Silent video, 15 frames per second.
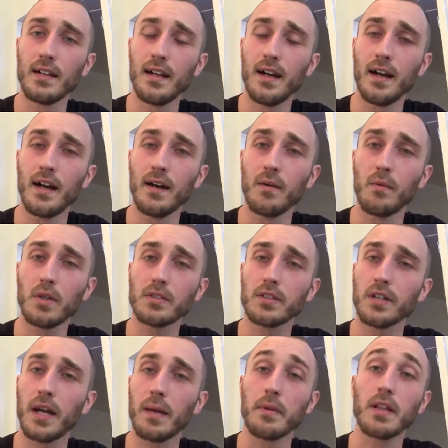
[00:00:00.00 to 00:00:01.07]
What's her
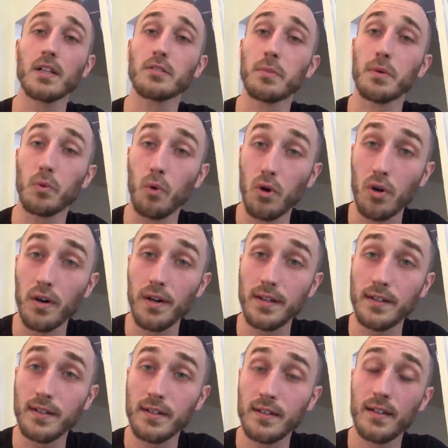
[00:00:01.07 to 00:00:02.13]
name? Elizabeth
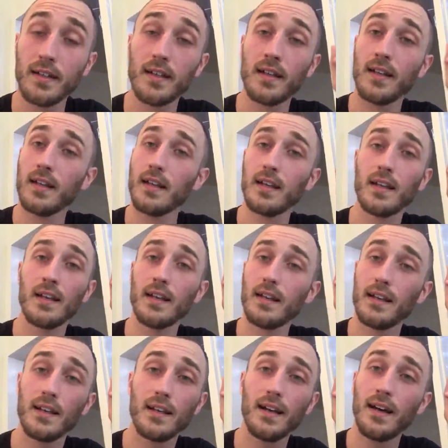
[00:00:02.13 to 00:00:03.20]
Warren.
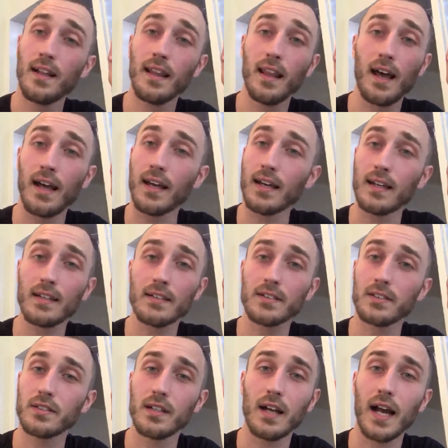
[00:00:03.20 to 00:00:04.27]
Like,
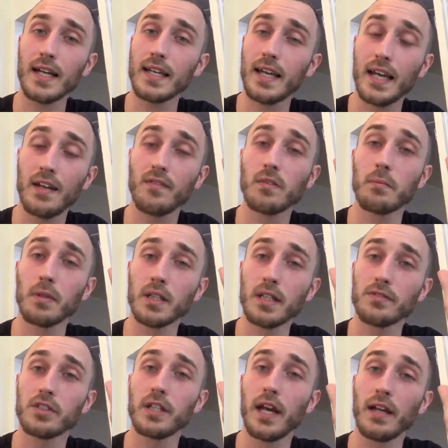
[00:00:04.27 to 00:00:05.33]
I can't even
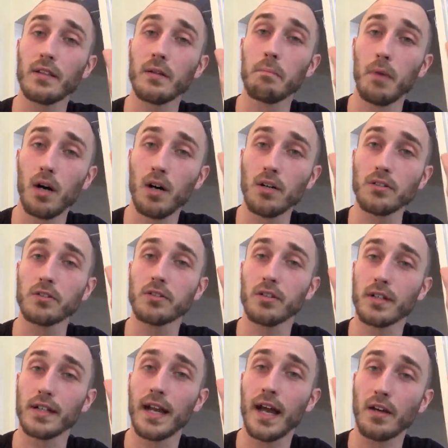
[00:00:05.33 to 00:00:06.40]
believe she had the balls to
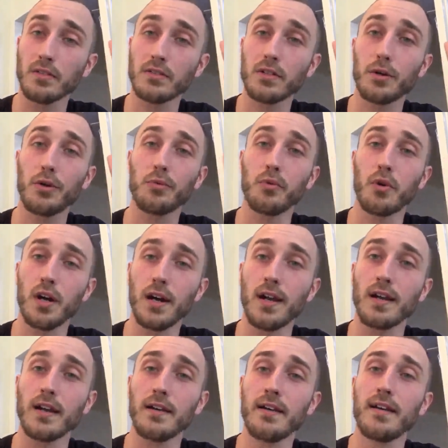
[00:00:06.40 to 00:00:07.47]
announce a
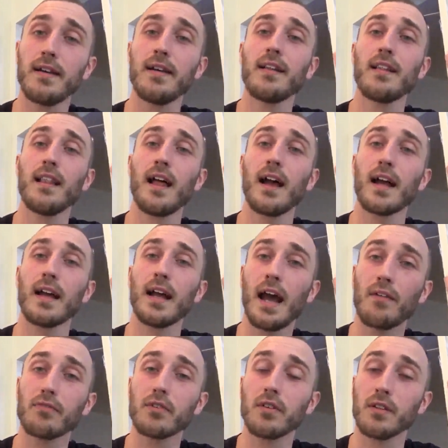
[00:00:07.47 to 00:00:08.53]
run, like,
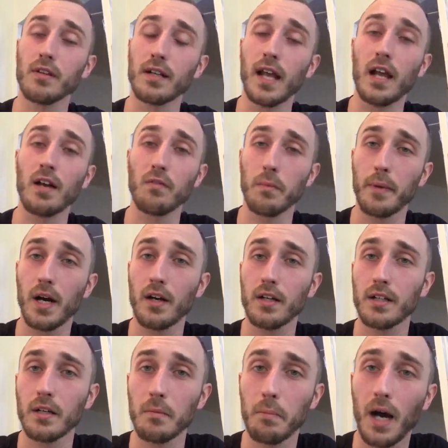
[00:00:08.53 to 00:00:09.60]
after the Native
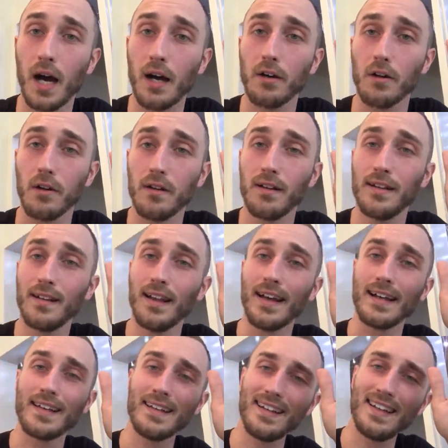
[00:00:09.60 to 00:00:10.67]
American debacle. Like,